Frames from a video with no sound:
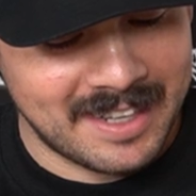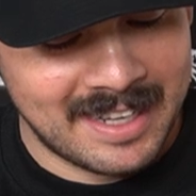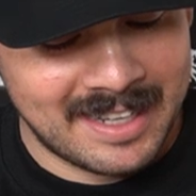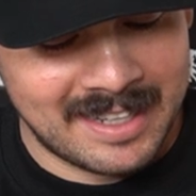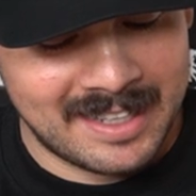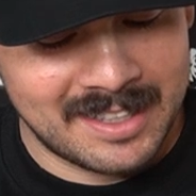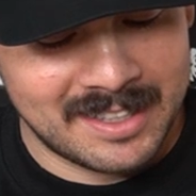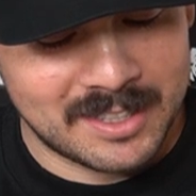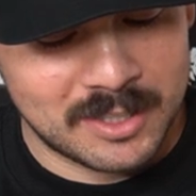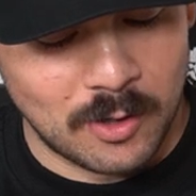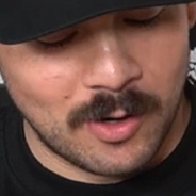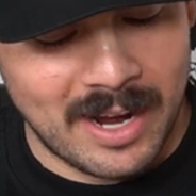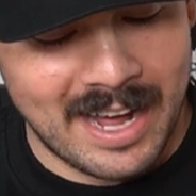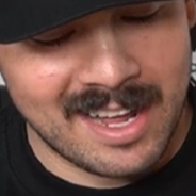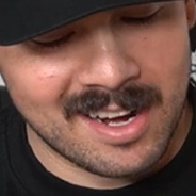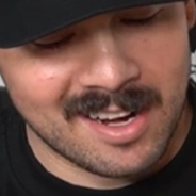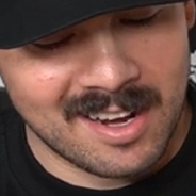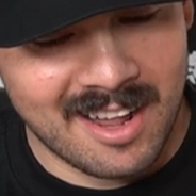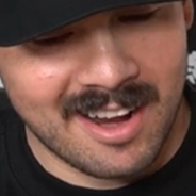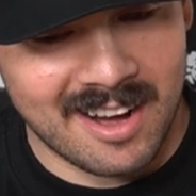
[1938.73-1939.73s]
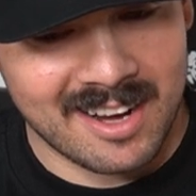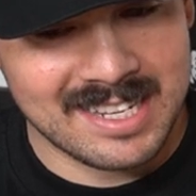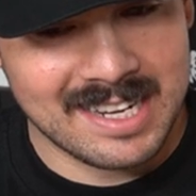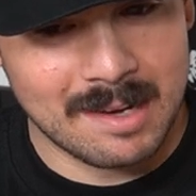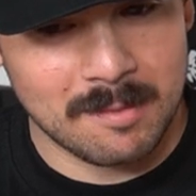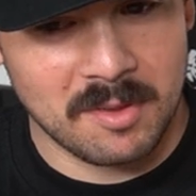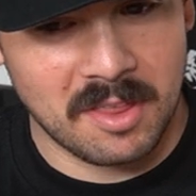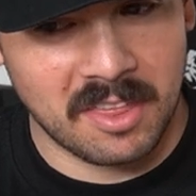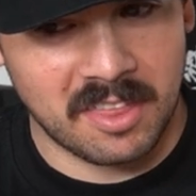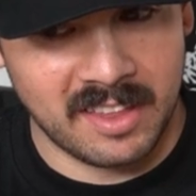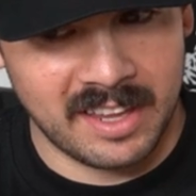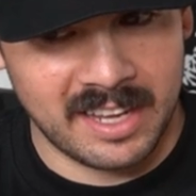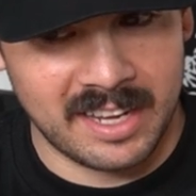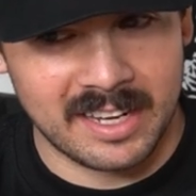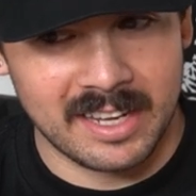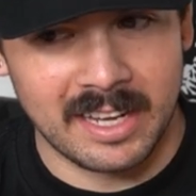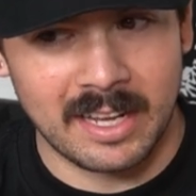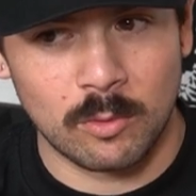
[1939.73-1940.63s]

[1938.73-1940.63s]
and so I had a lot of time to think.